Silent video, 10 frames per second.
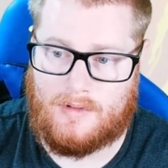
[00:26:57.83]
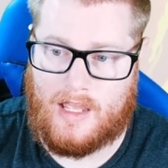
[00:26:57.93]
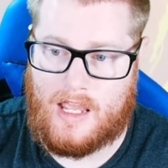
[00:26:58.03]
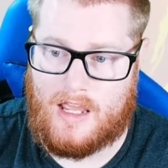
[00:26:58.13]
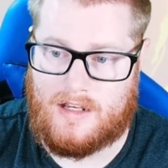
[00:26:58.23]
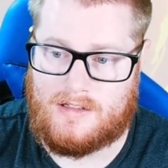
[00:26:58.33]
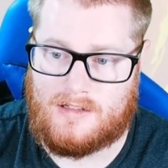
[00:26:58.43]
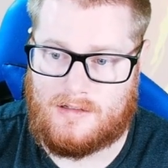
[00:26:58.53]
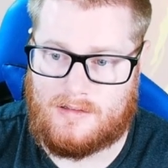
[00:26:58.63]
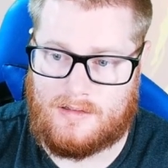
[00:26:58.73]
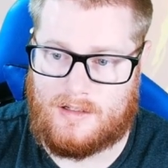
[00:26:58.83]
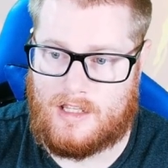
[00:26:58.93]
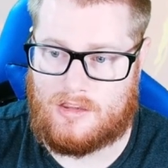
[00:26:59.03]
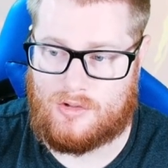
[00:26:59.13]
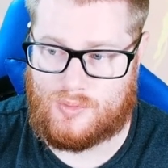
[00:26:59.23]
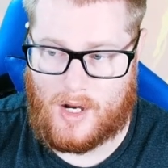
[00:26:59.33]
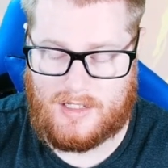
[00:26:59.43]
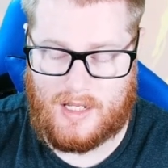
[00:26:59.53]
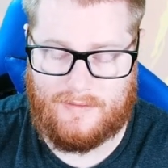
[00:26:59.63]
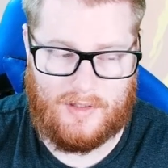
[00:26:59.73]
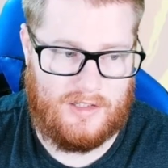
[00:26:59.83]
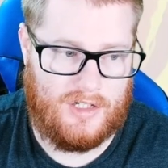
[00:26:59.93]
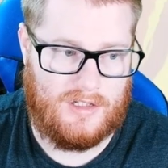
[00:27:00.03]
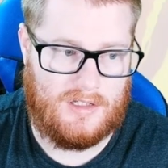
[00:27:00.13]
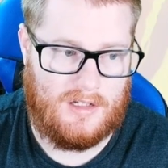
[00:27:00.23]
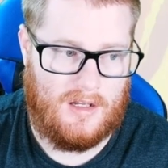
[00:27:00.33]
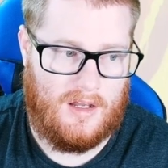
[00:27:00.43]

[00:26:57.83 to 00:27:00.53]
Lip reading: and get those Rock Slide flinches